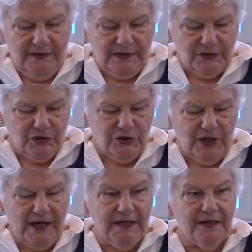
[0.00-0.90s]
that
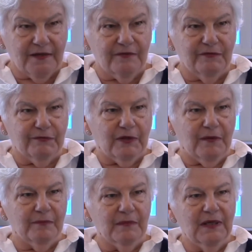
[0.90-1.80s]
shaded
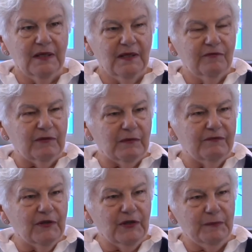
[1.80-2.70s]
from a
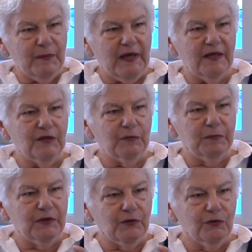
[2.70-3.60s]
very pale
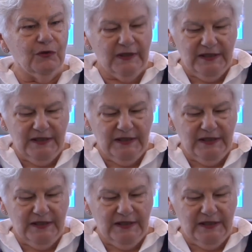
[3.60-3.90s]
blue.